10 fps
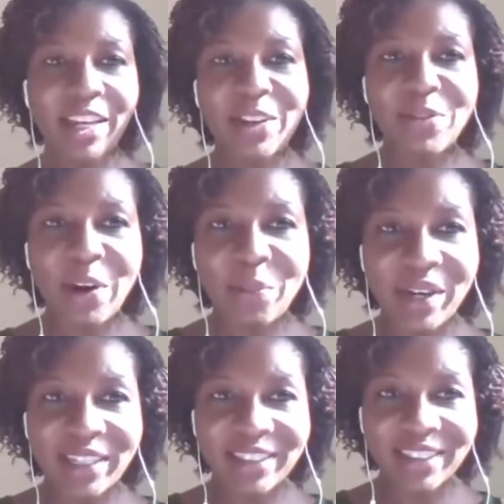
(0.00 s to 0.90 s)
so thank you
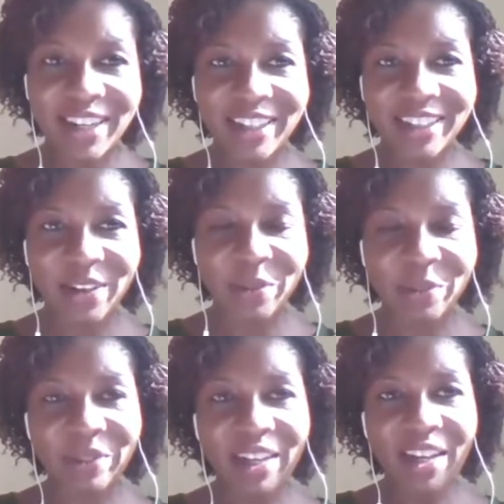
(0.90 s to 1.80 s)
very much. And
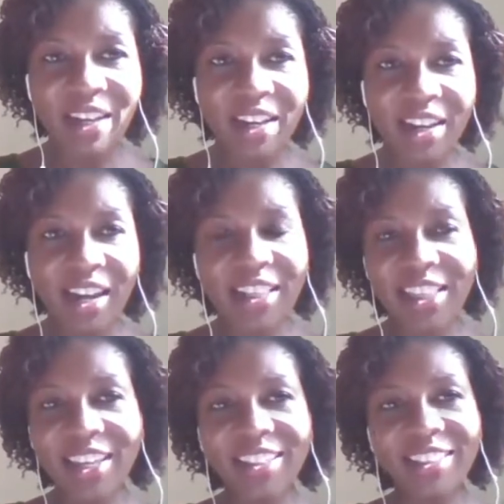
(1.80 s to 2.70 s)

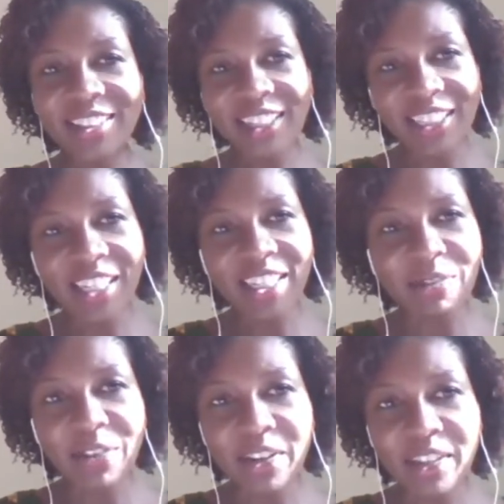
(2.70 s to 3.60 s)
I think the
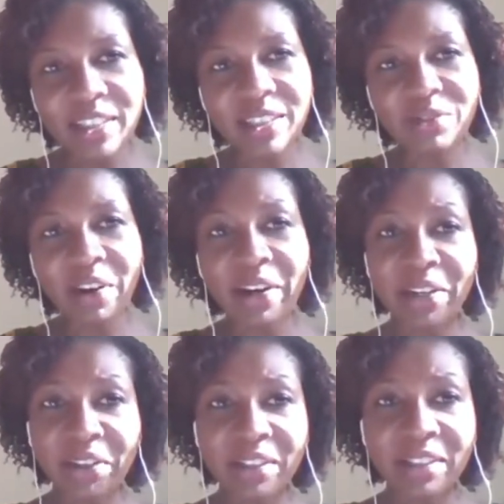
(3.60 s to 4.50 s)
gender focus is
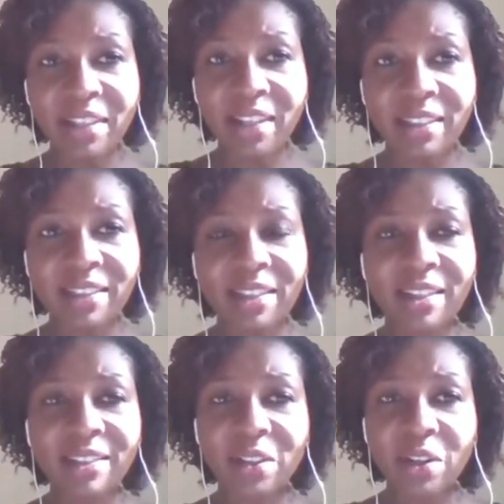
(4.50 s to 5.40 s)
very good.
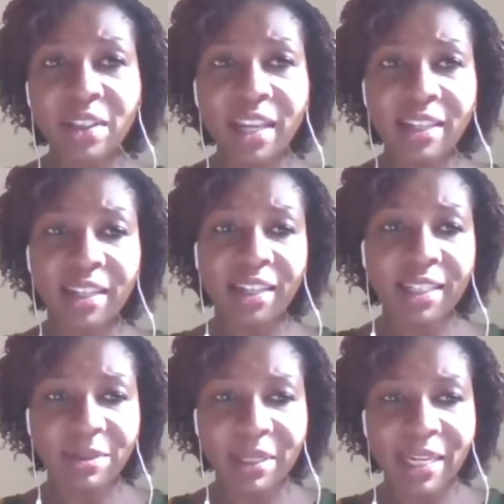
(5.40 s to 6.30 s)
It's good that
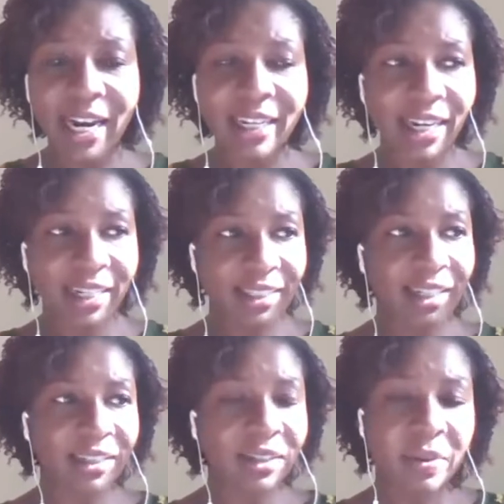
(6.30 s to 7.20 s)
it has been
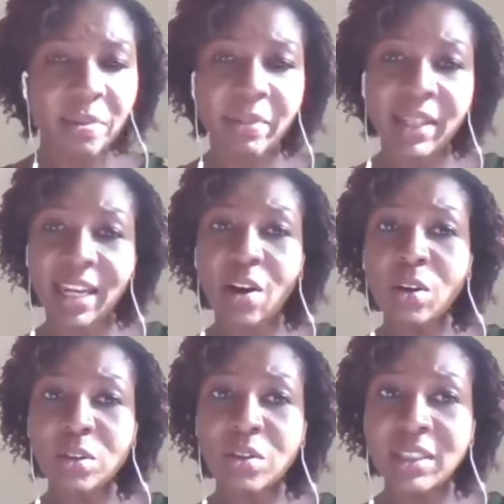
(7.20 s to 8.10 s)
highlighted. But
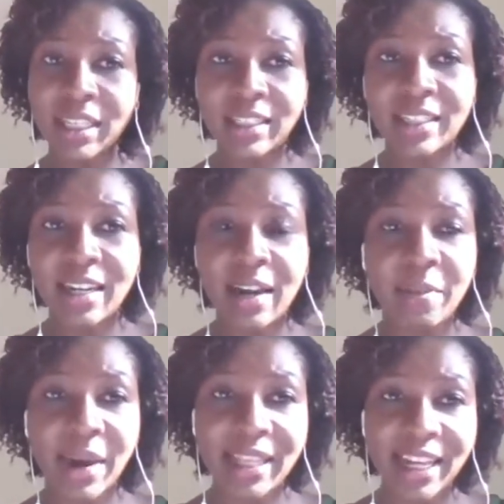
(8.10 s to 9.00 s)
there are also
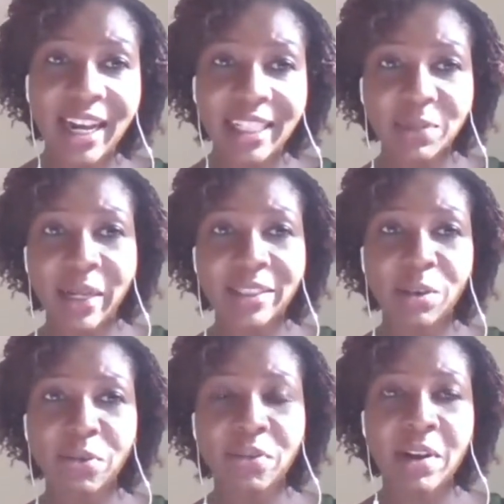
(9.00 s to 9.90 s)
certain other
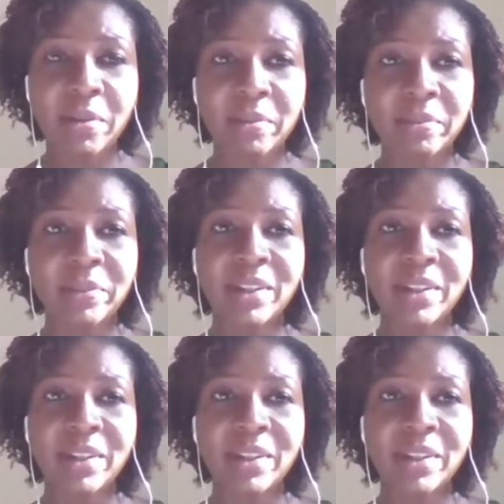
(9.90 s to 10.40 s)
aspects of